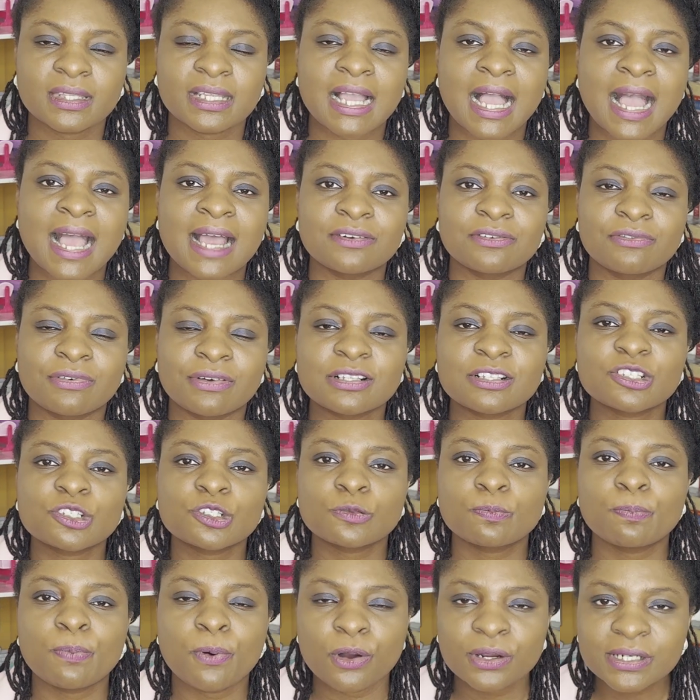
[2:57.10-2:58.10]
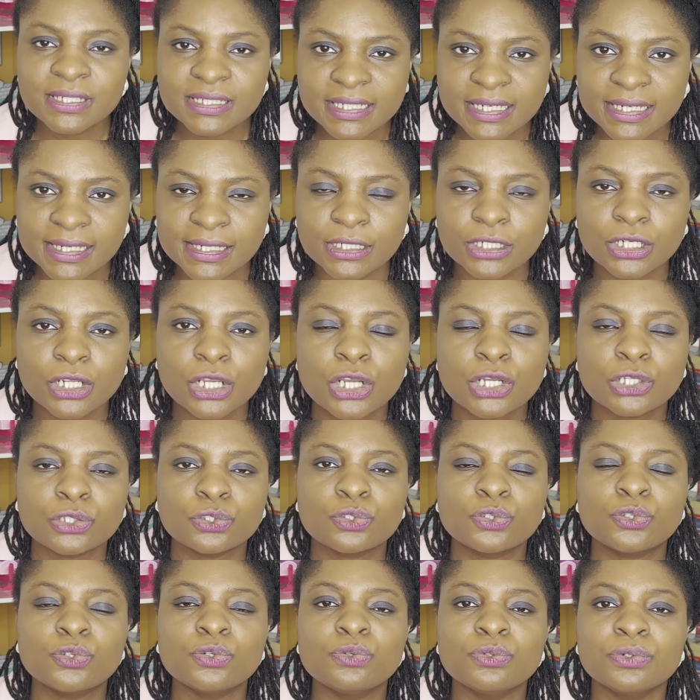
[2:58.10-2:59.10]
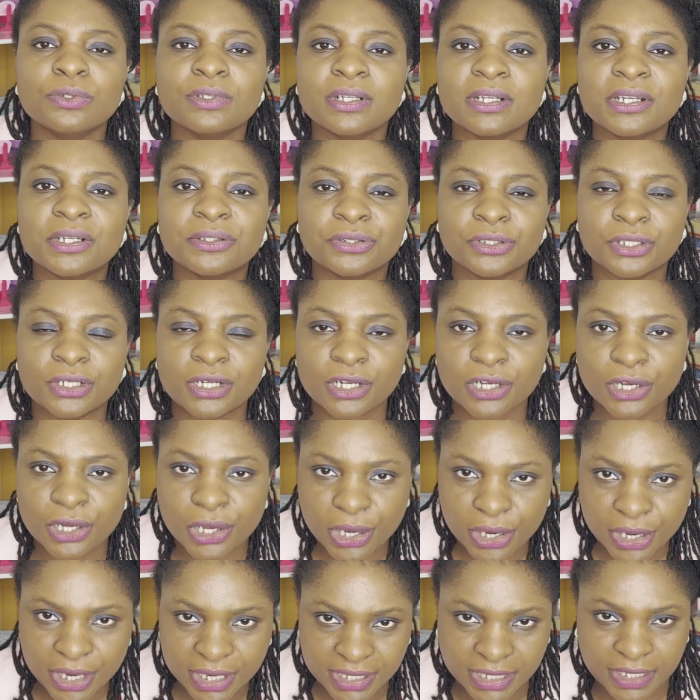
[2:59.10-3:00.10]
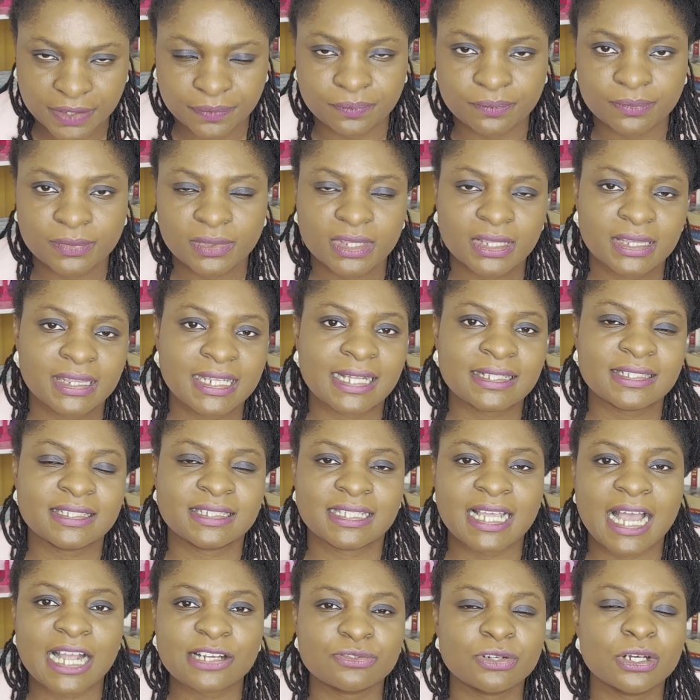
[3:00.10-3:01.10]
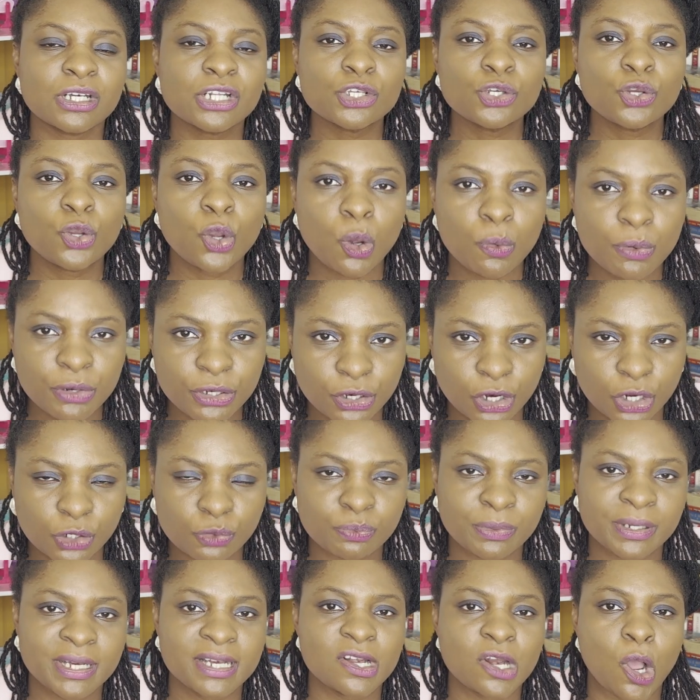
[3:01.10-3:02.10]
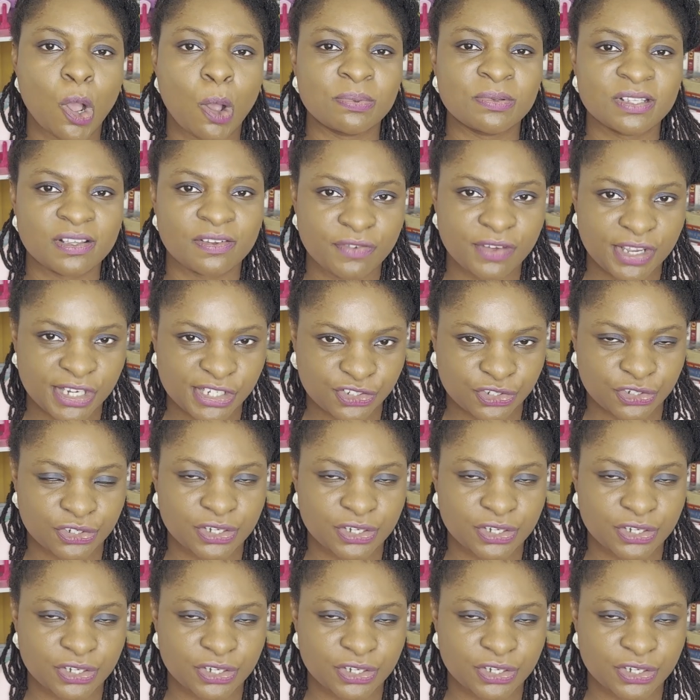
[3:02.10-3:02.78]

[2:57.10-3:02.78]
and responding to the learning that is actually going on within that observation.